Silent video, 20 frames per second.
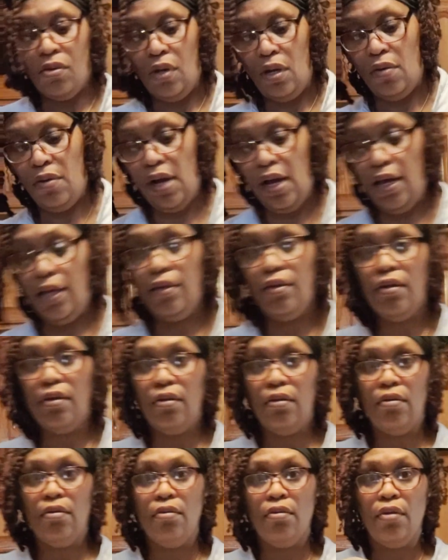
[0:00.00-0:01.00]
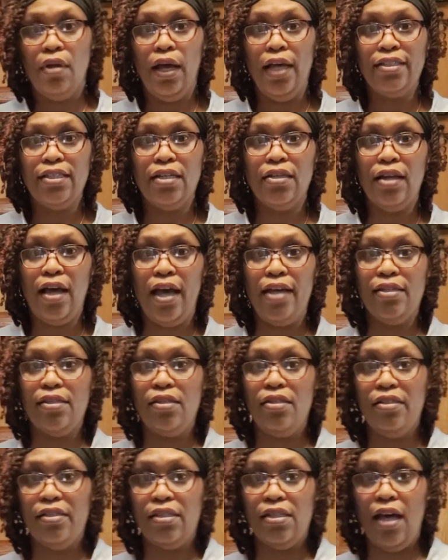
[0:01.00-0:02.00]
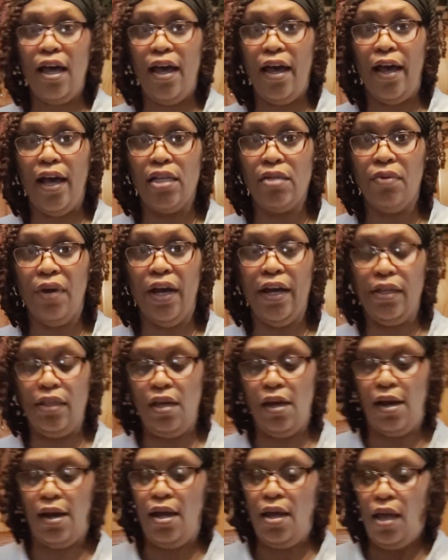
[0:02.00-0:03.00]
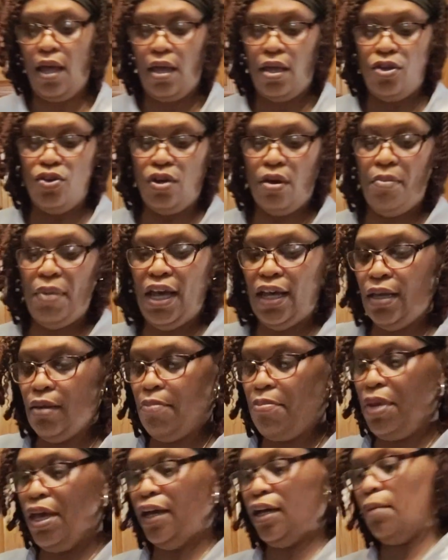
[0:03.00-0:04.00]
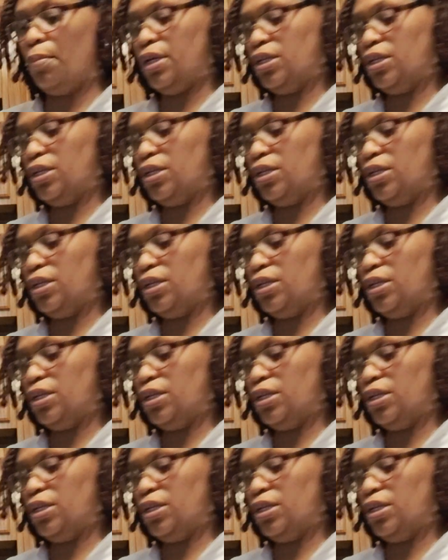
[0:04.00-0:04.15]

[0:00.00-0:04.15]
Alright? That's a nice little size right there. You can make it bigger.